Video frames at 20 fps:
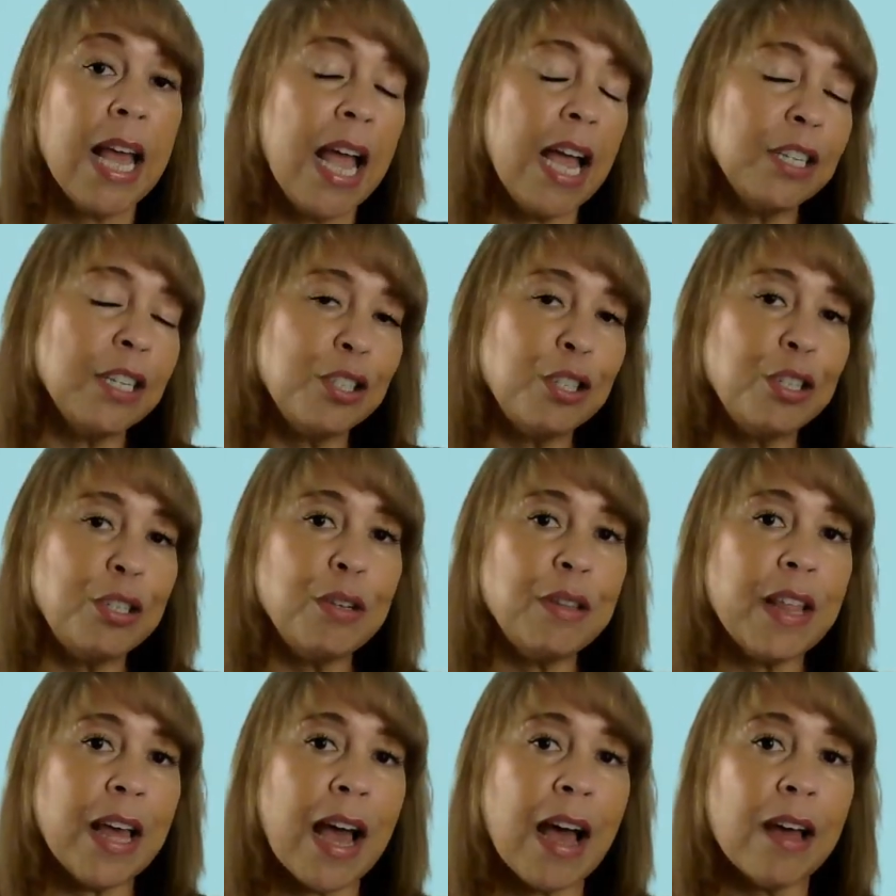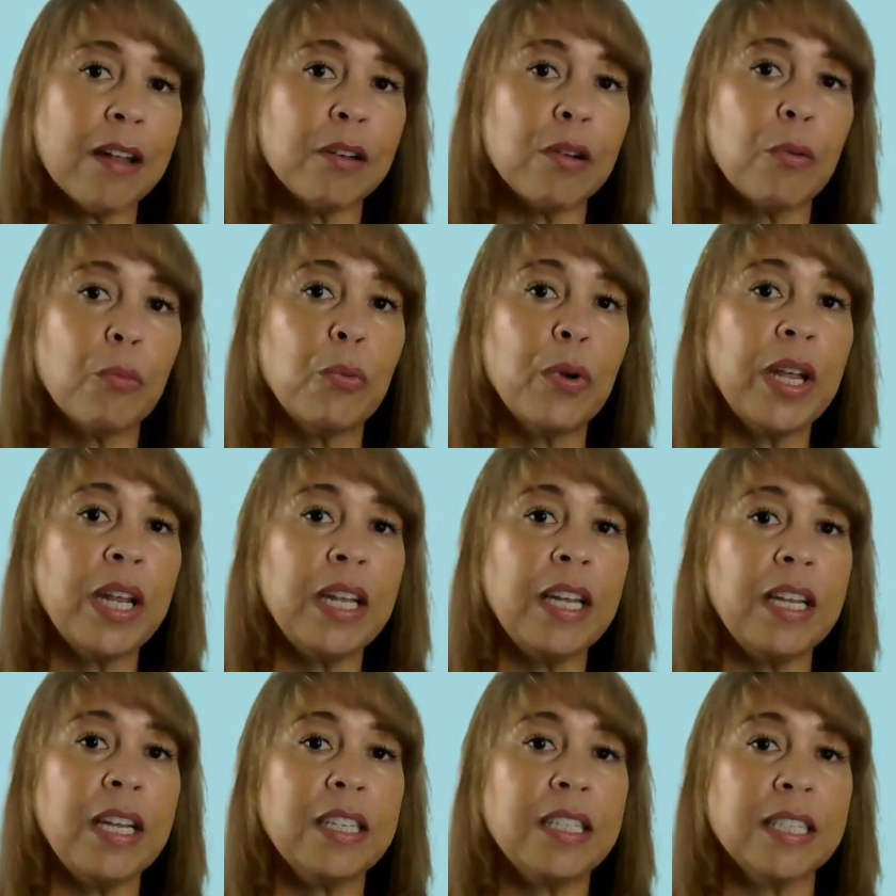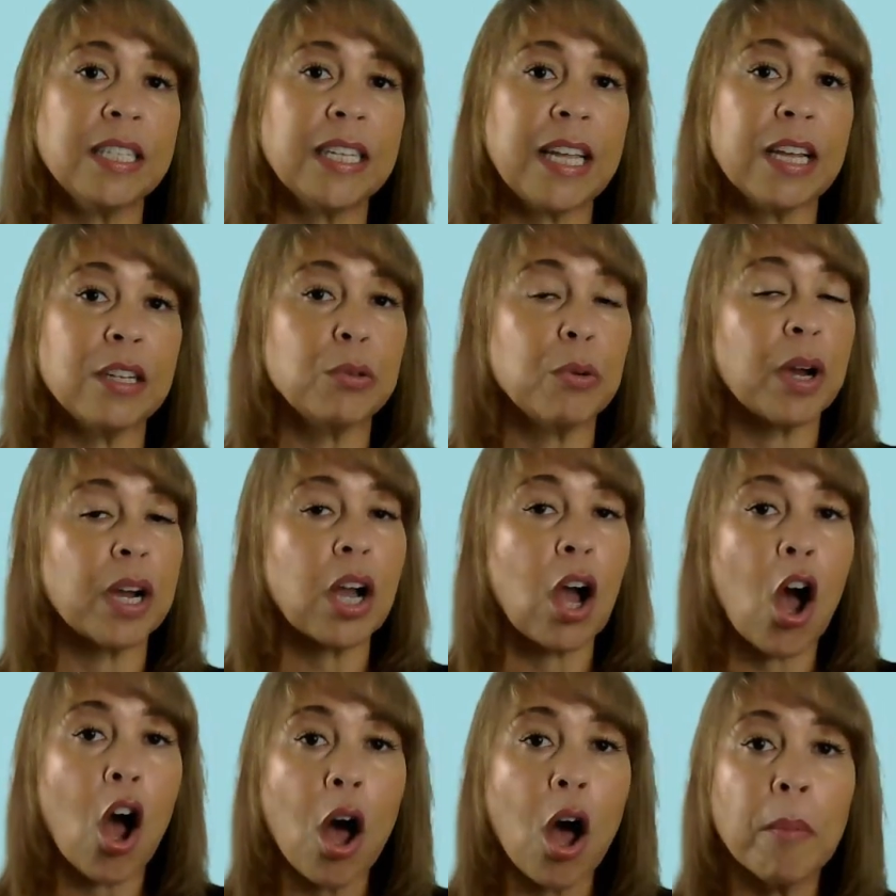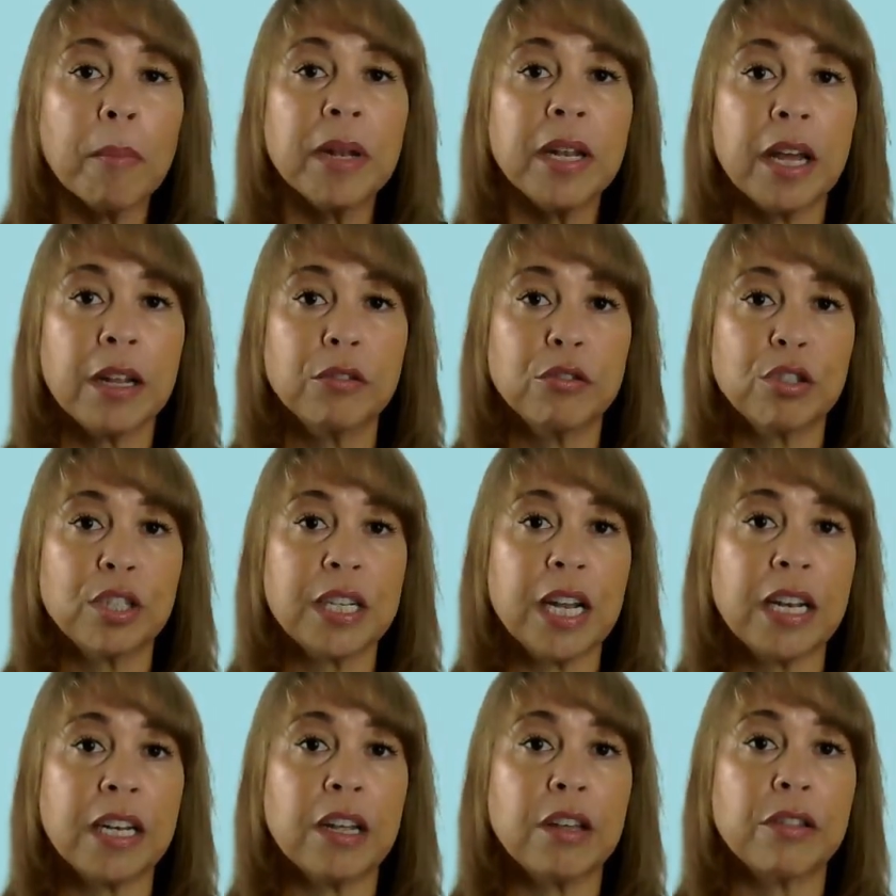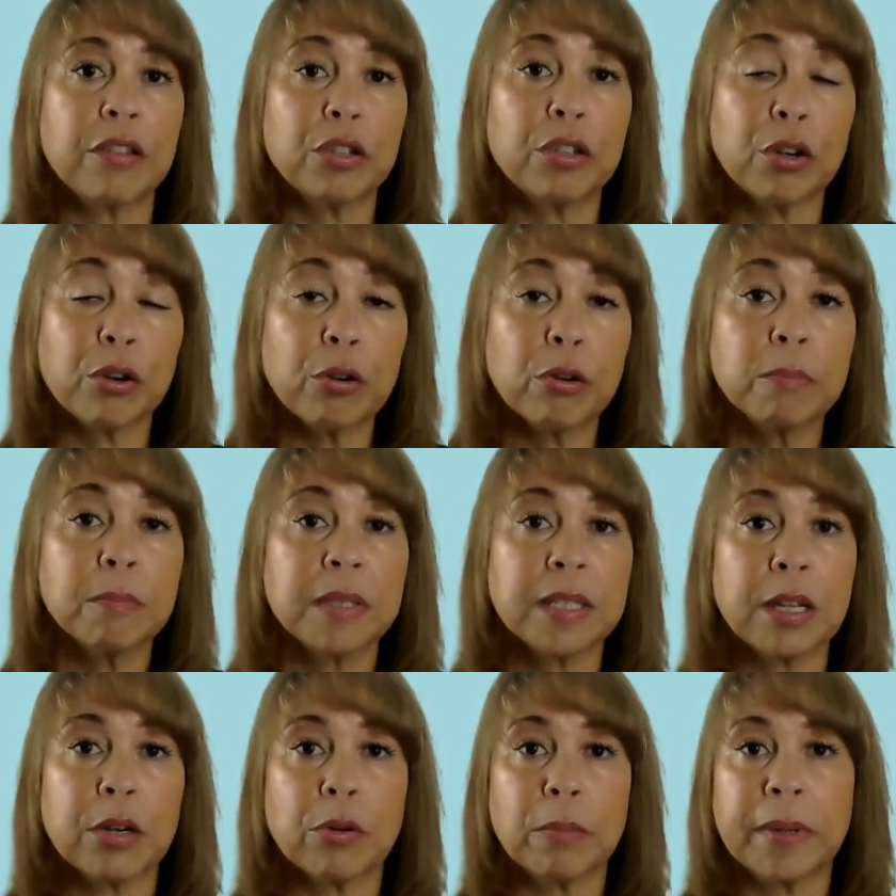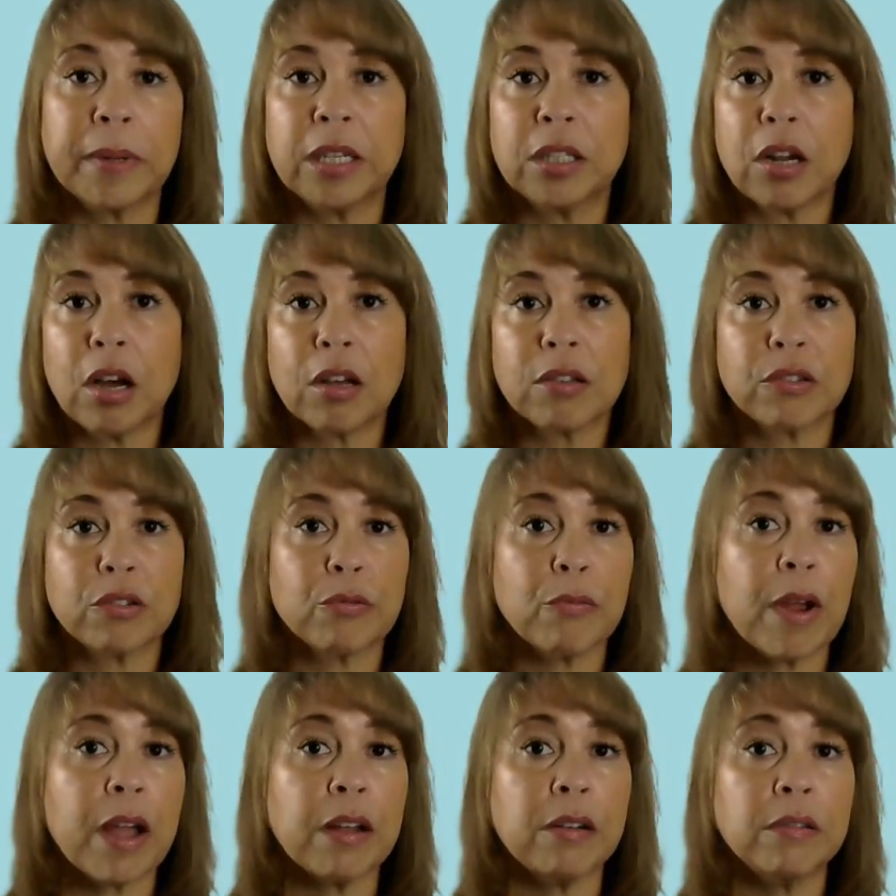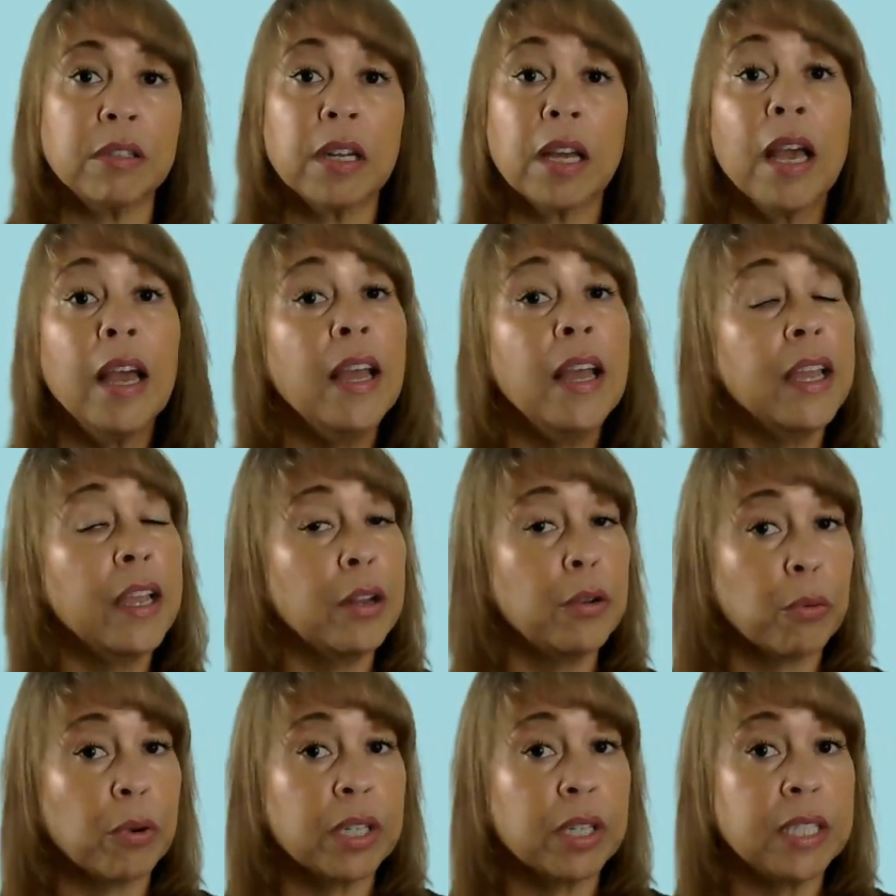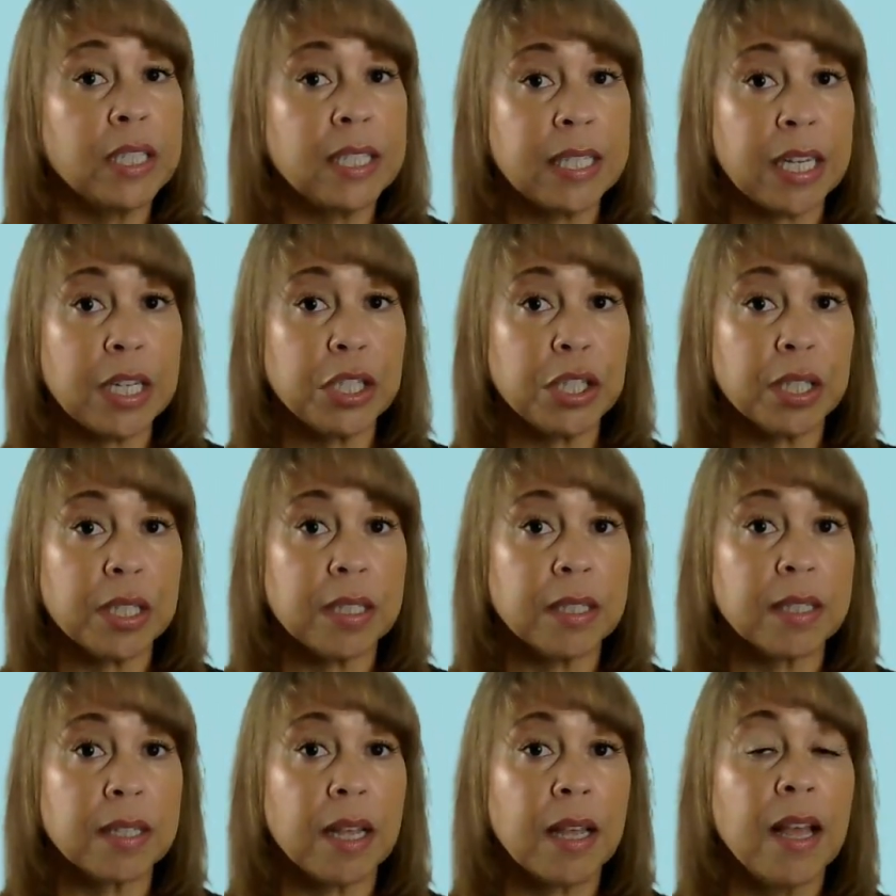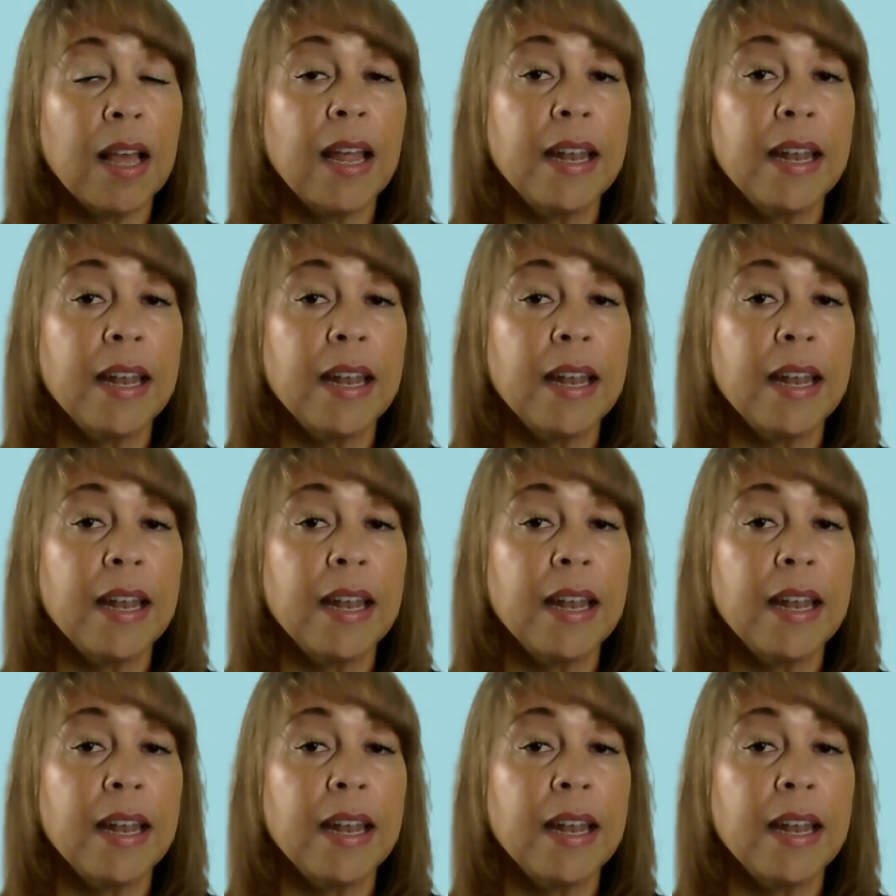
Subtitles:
And to do that, we need to get to a common understanding of the terms that are being tossed around in organizations.